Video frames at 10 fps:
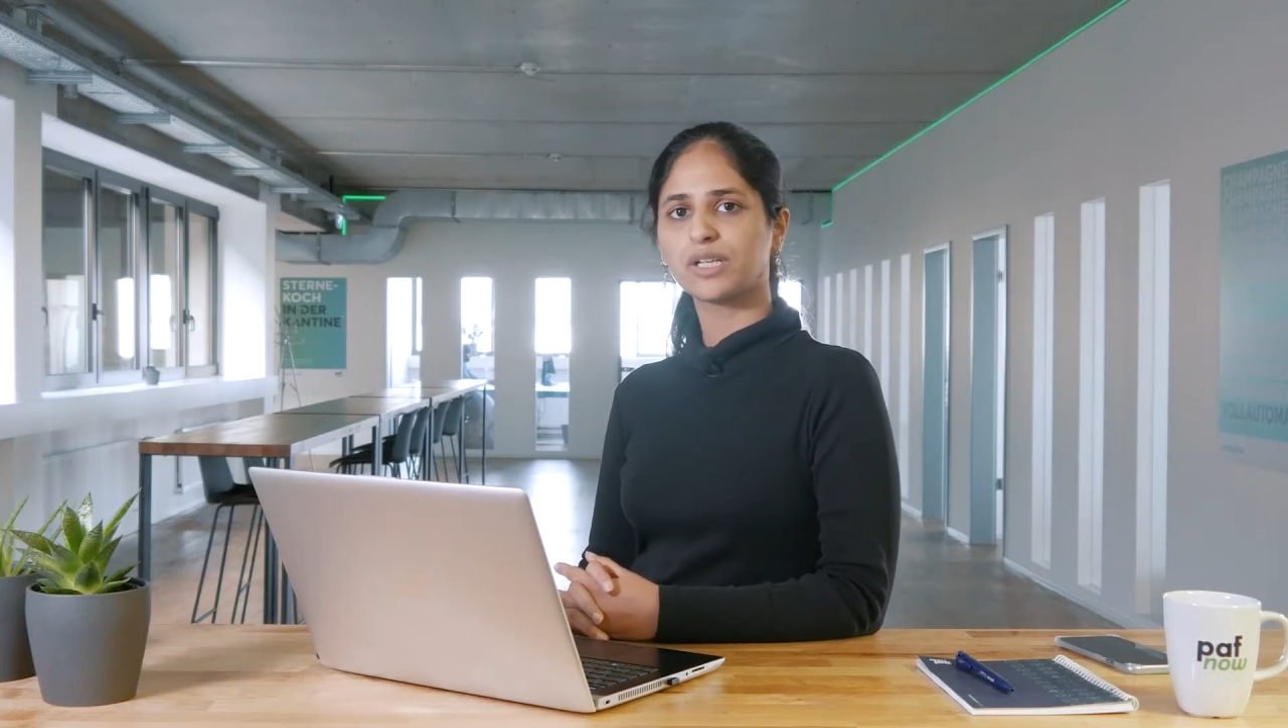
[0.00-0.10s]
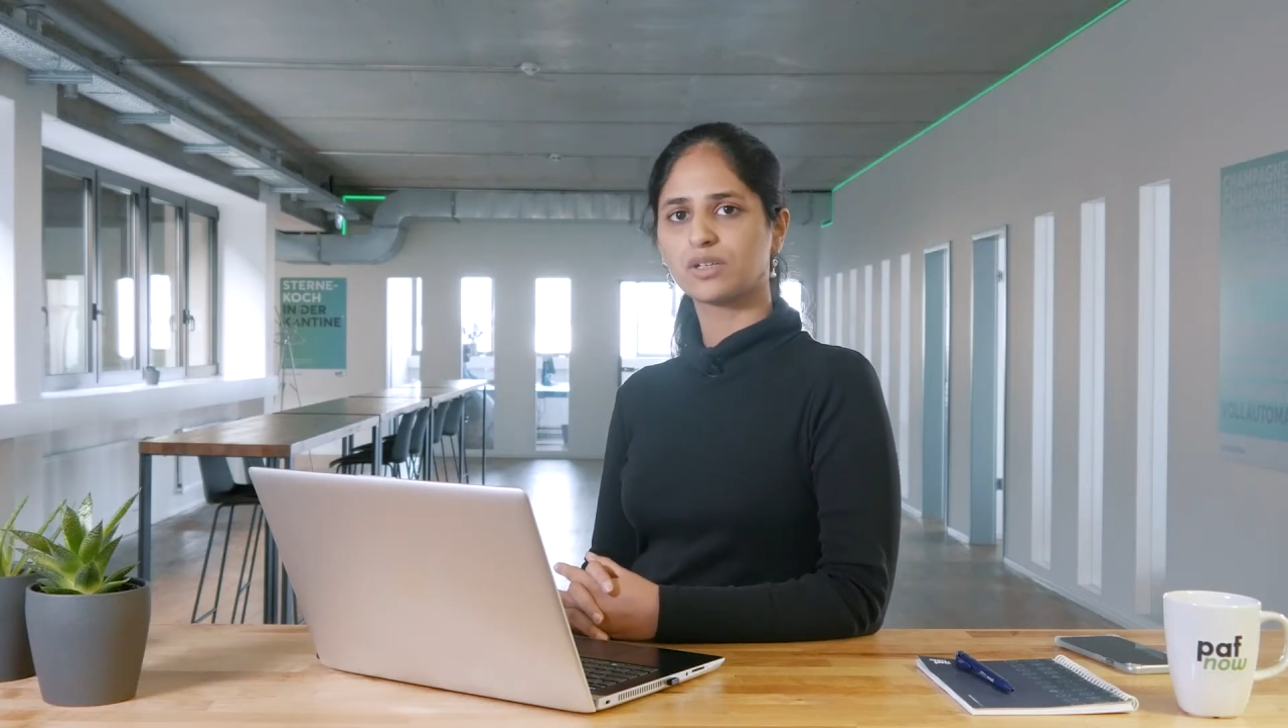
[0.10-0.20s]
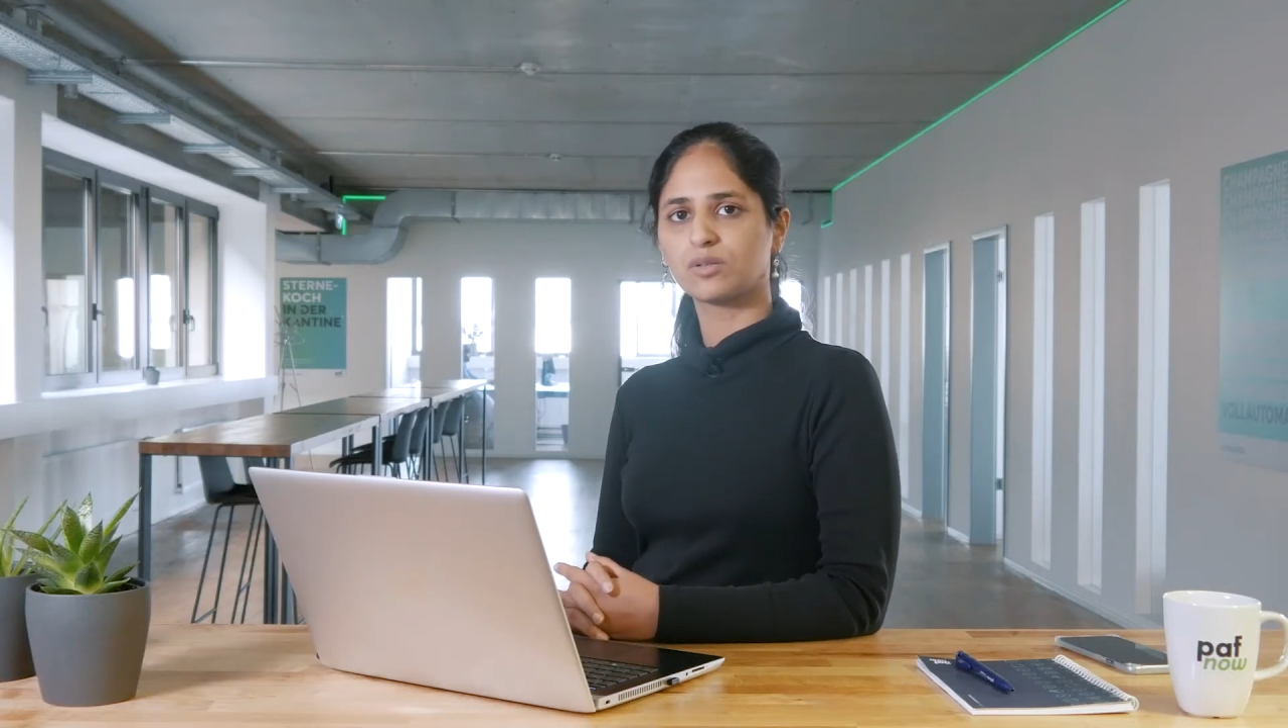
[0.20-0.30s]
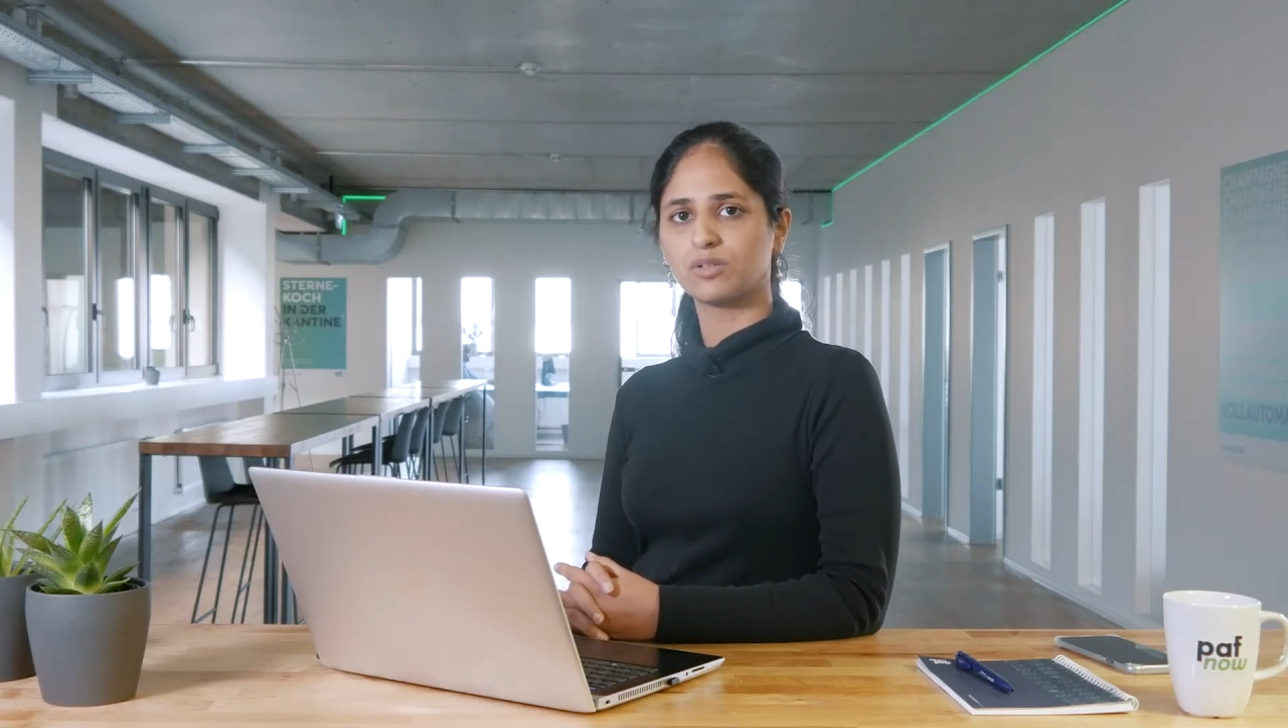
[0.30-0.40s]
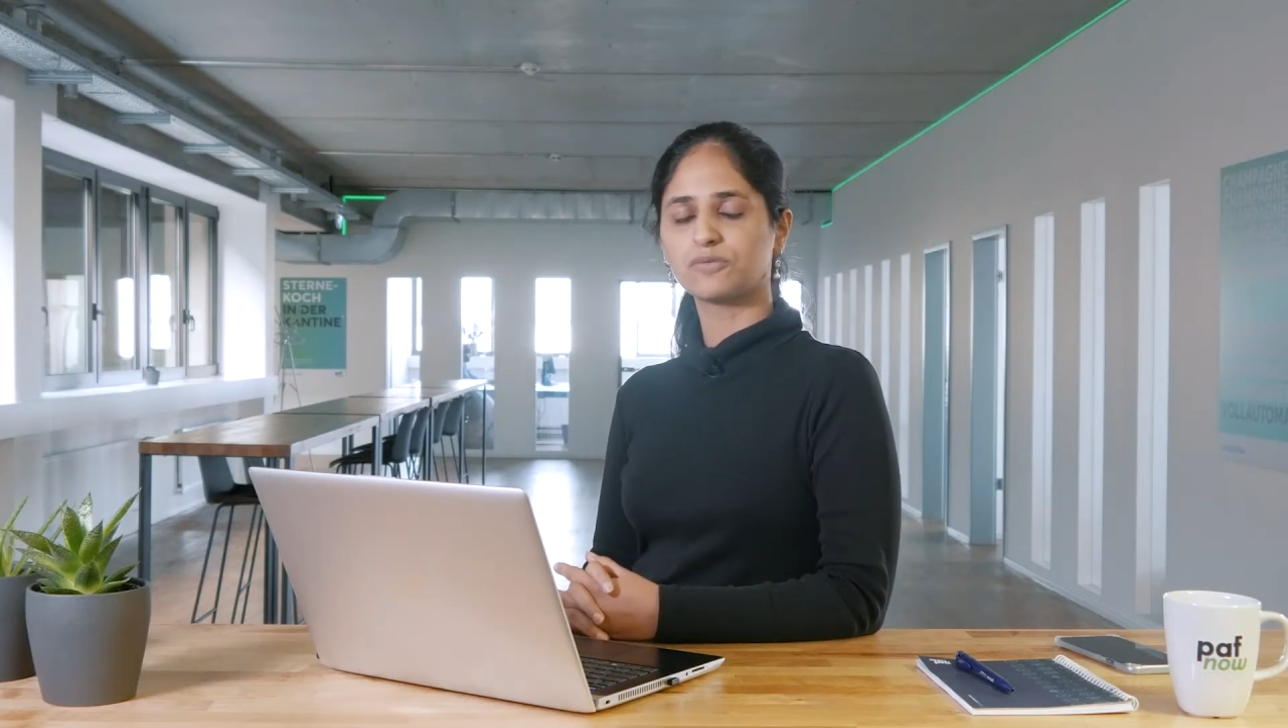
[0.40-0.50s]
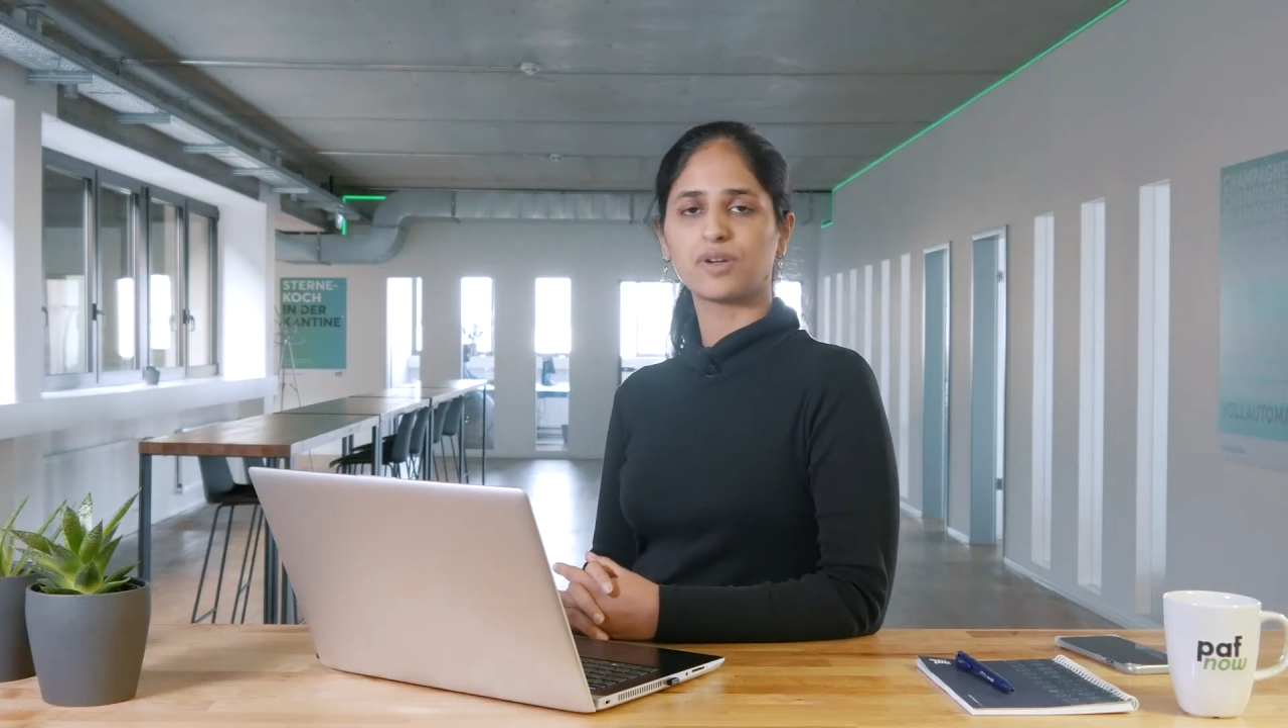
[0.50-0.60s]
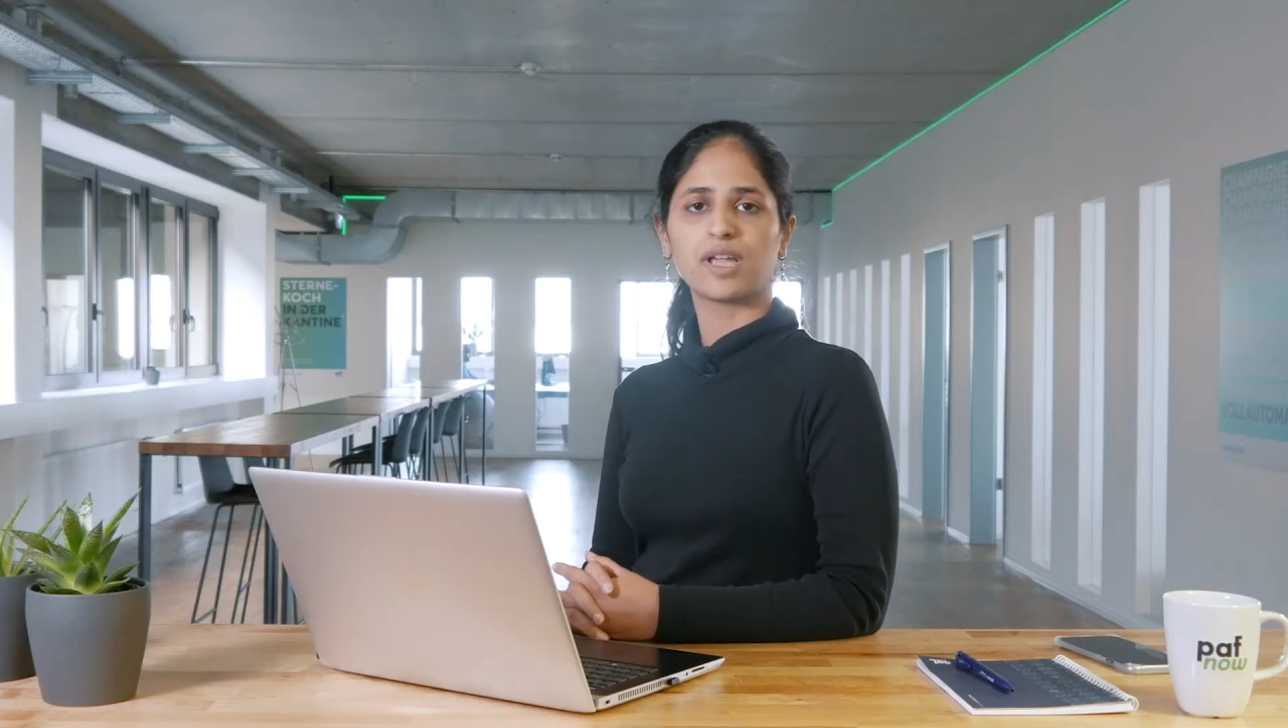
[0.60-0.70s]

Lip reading: goal for